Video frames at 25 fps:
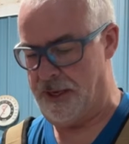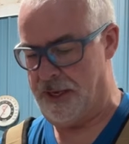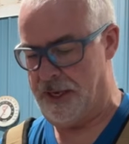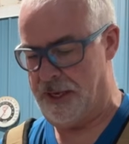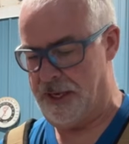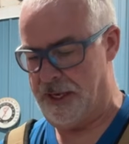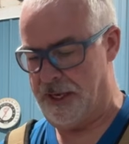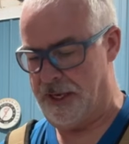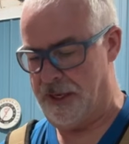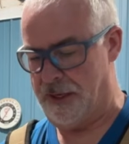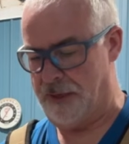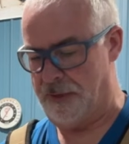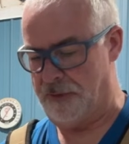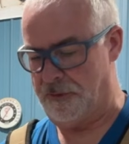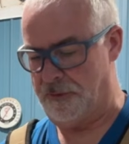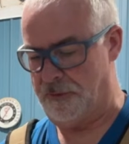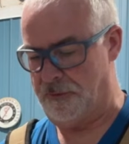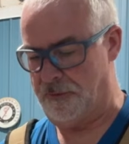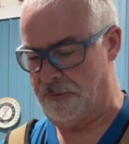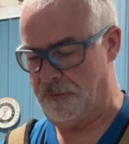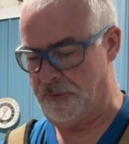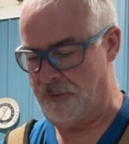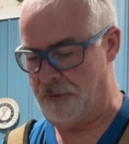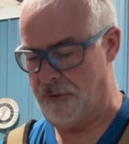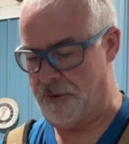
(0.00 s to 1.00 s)

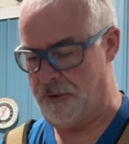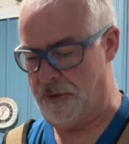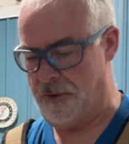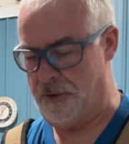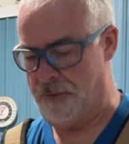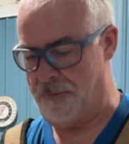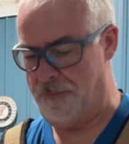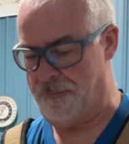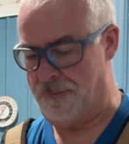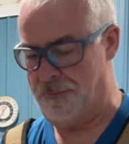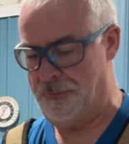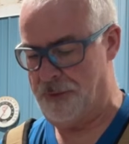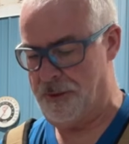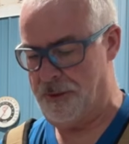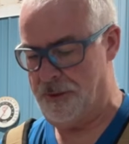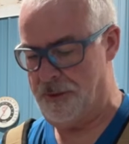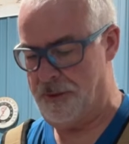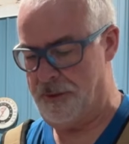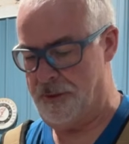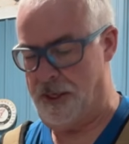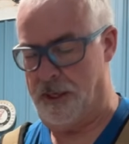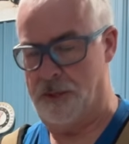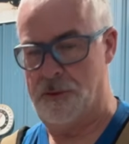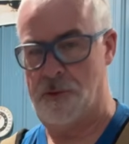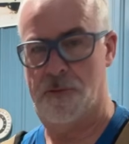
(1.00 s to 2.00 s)
cans.
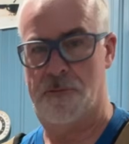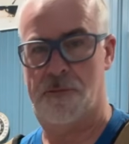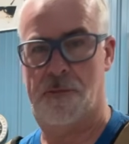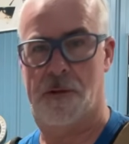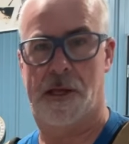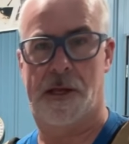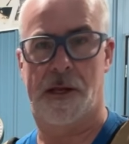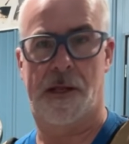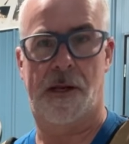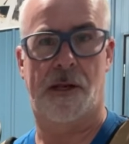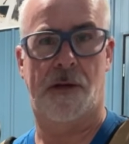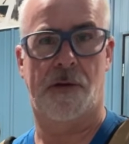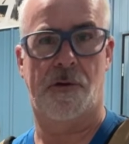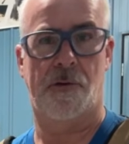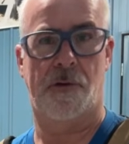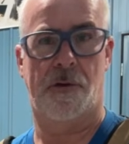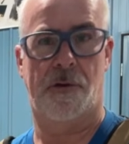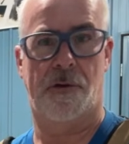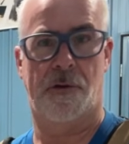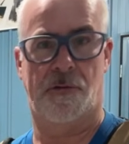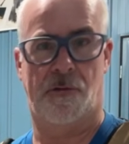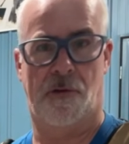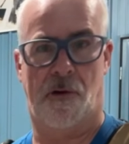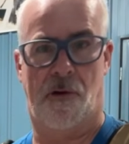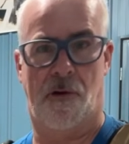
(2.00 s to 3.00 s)
I do plan on doing
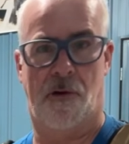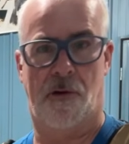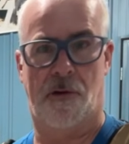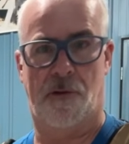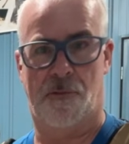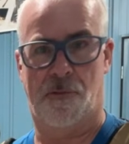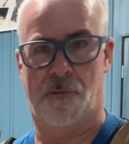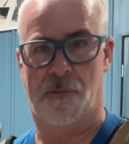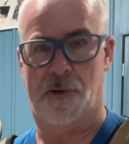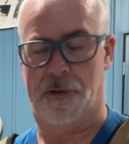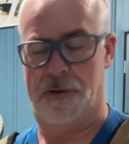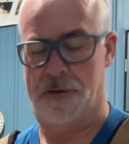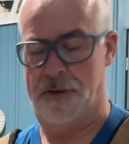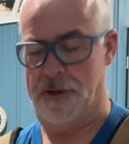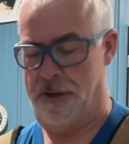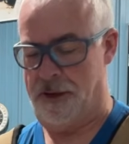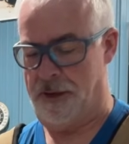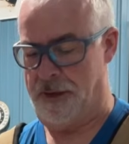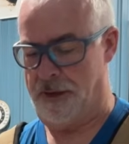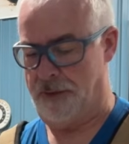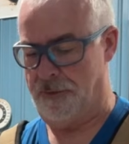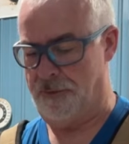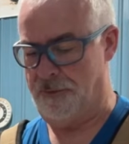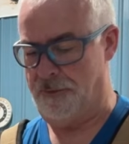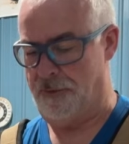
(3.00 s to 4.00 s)
this all in one.
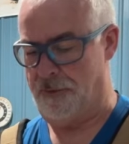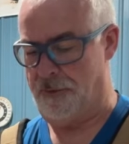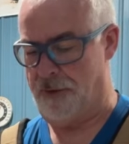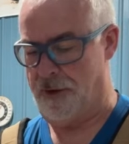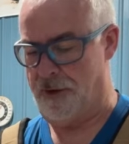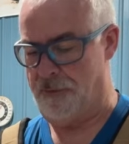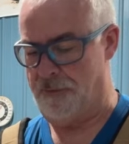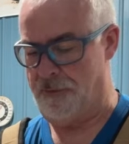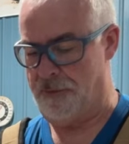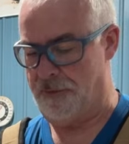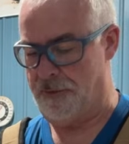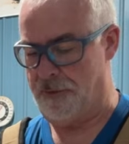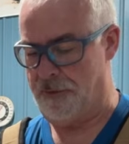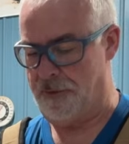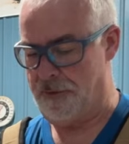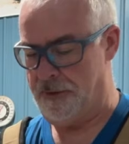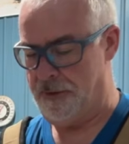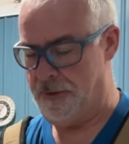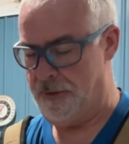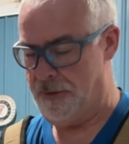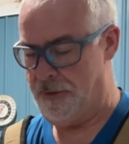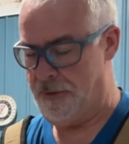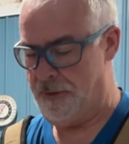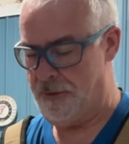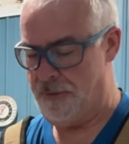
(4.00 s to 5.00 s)
So every
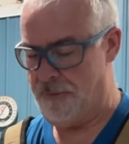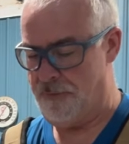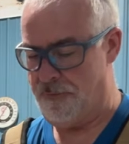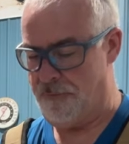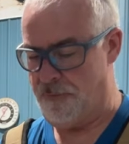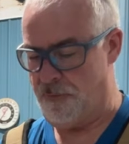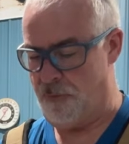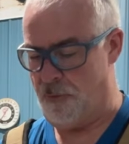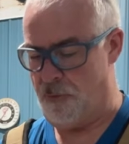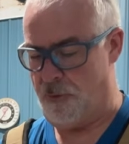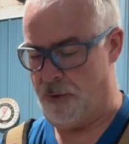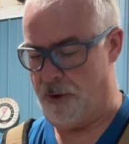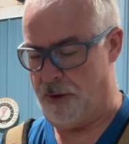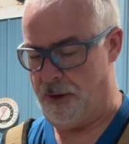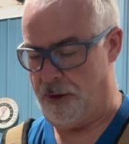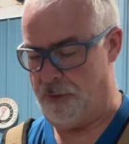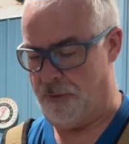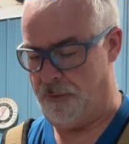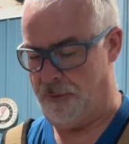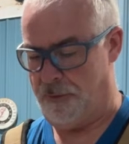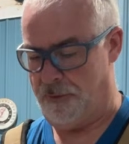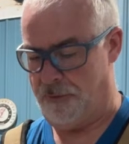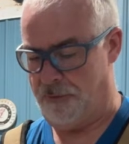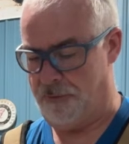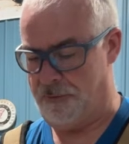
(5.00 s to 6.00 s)
4
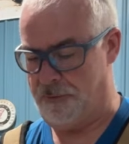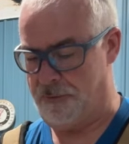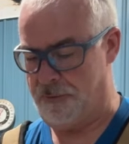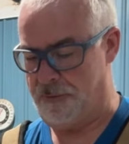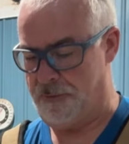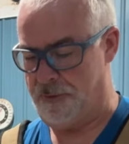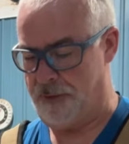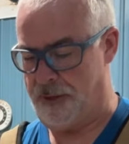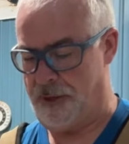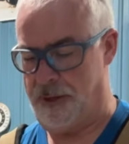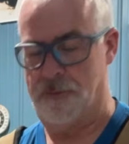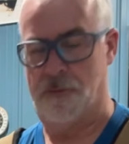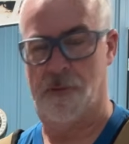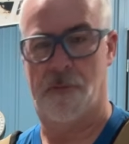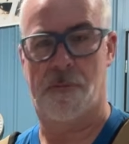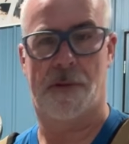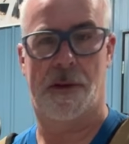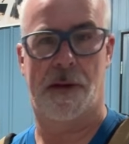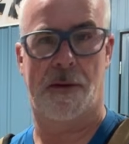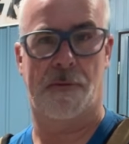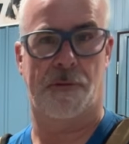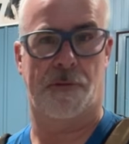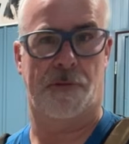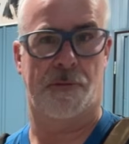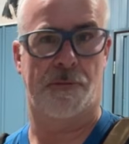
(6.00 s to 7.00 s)
hours, I will be
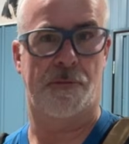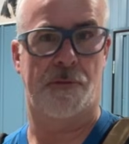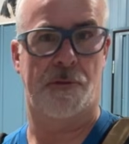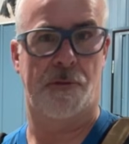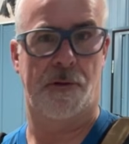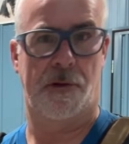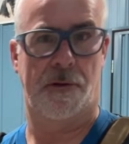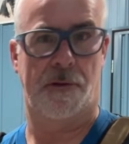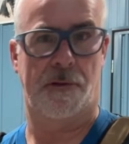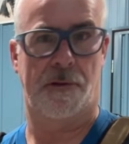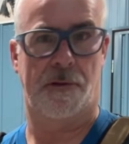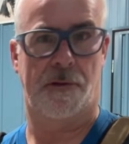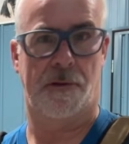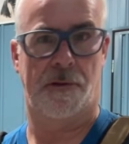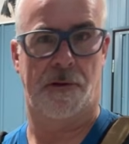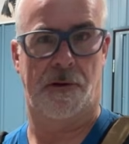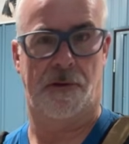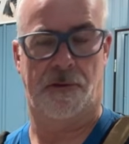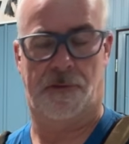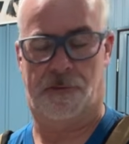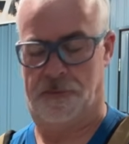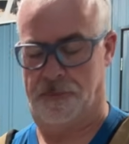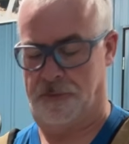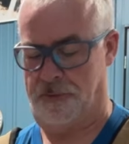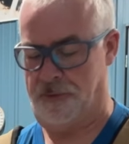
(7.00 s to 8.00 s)
able to put
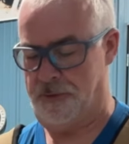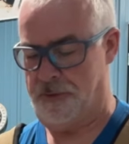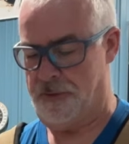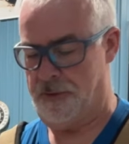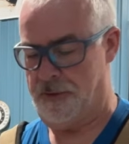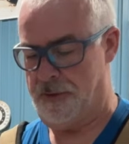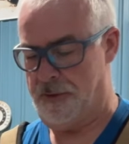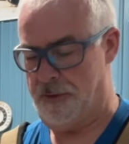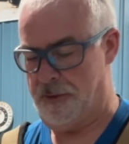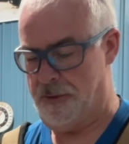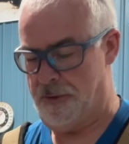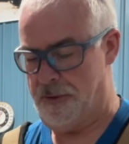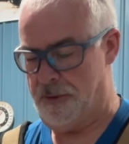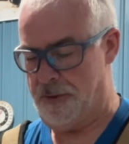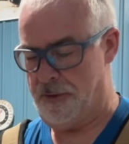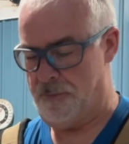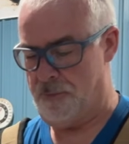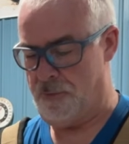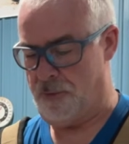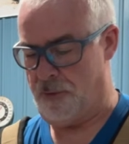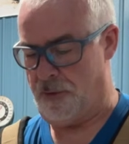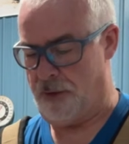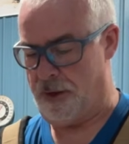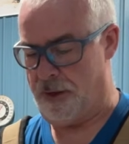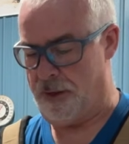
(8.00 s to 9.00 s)
this
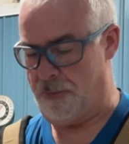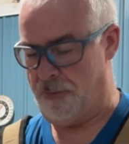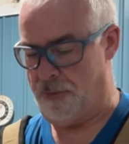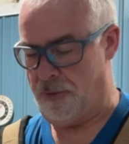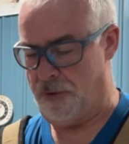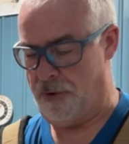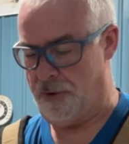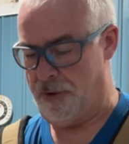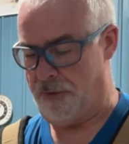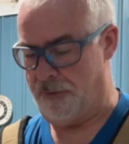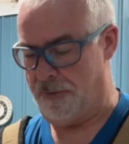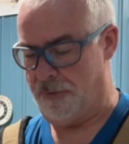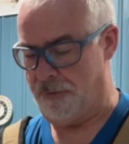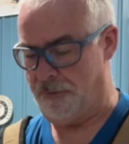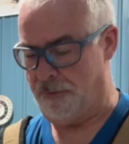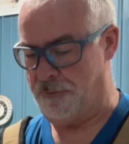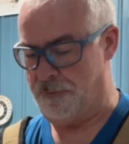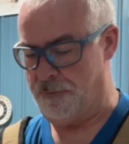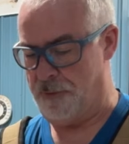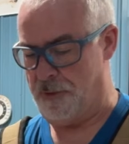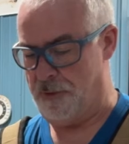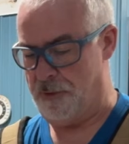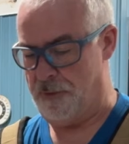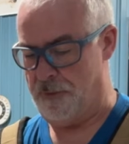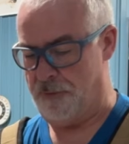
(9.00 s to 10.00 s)
primer on this
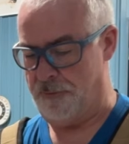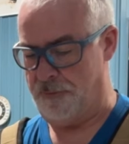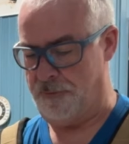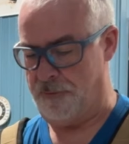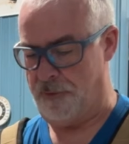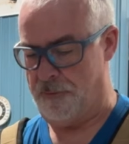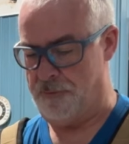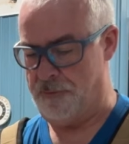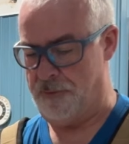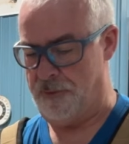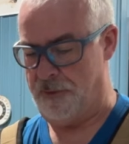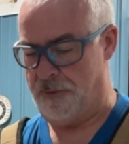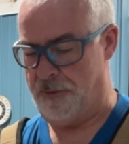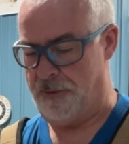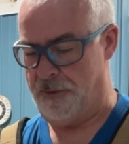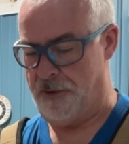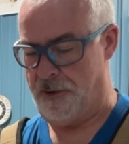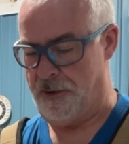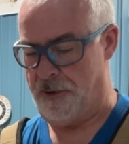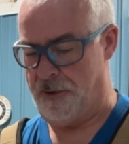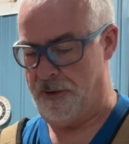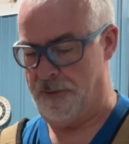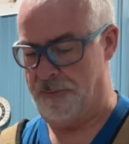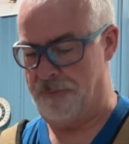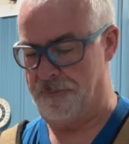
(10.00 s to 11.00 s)
boat. So I'll put it
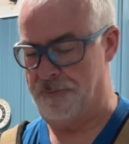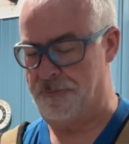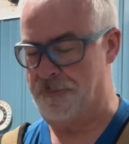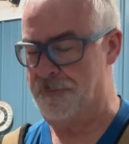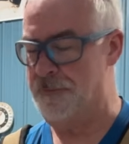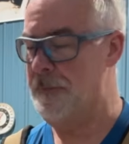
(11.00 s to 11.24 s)
on,